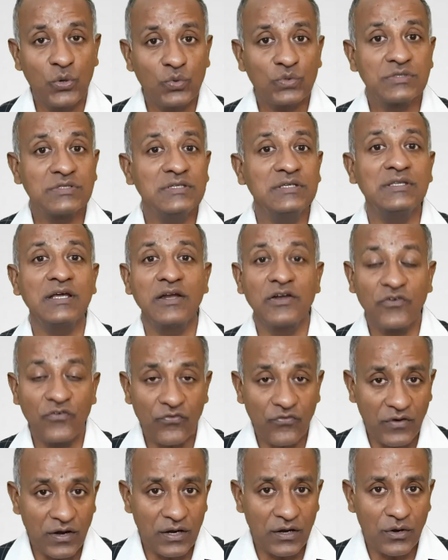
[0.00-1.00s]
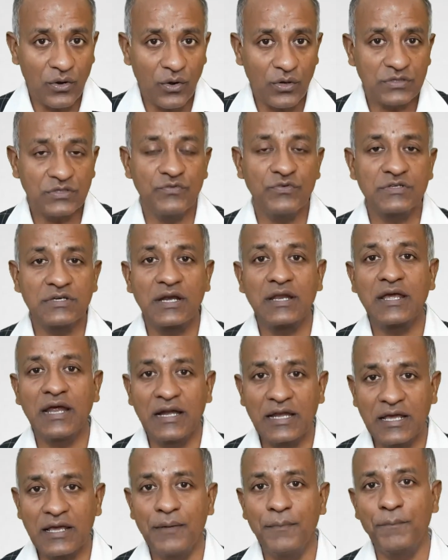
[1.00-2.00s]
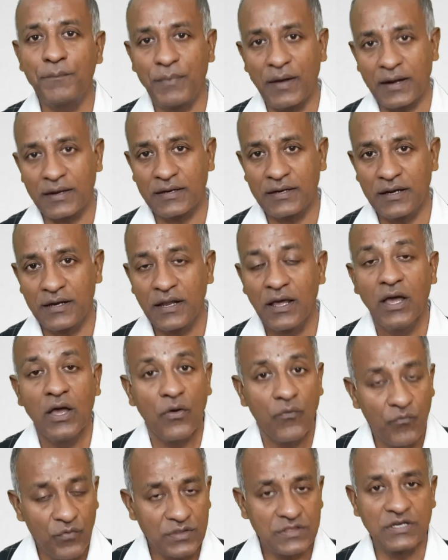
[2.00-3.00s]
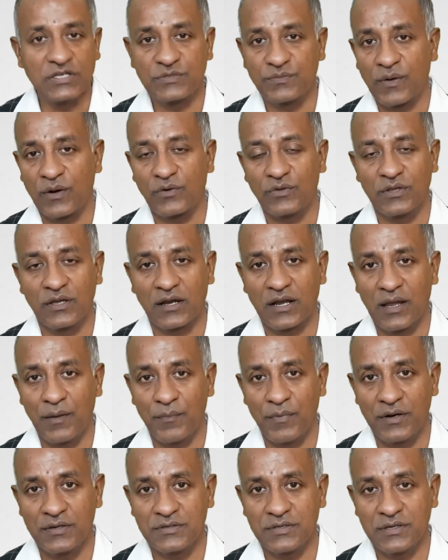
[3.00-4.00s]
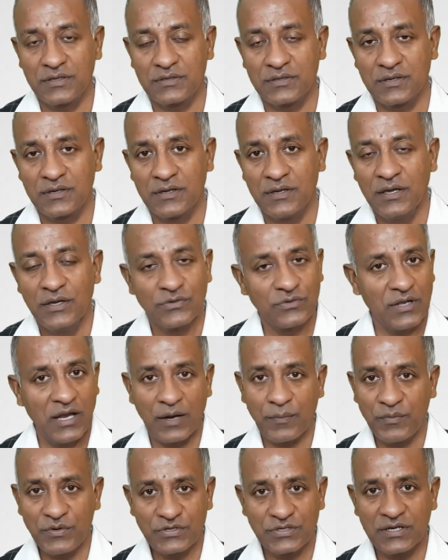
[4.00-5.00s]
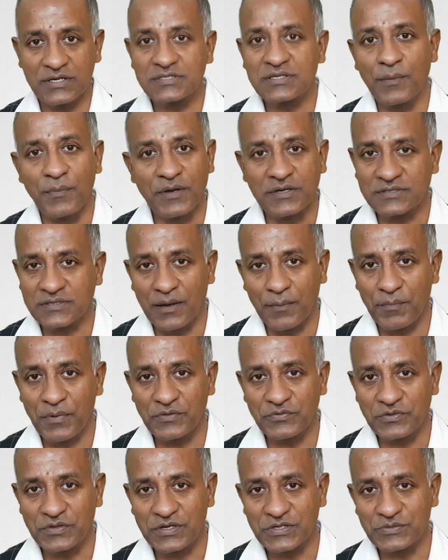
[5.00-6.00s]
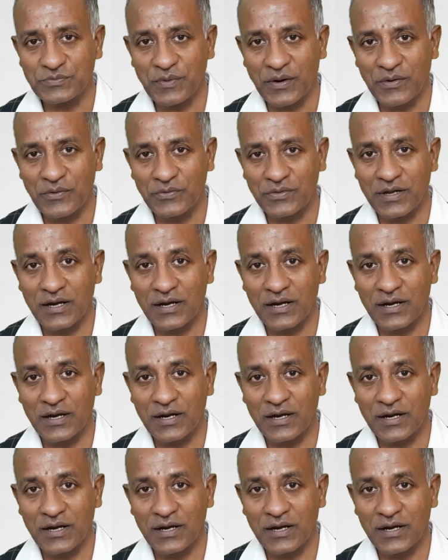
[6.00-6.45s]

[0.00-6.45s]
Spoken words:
to see the different clauses which are getting impacted with respect to the climate change. So let me share some examples with respect to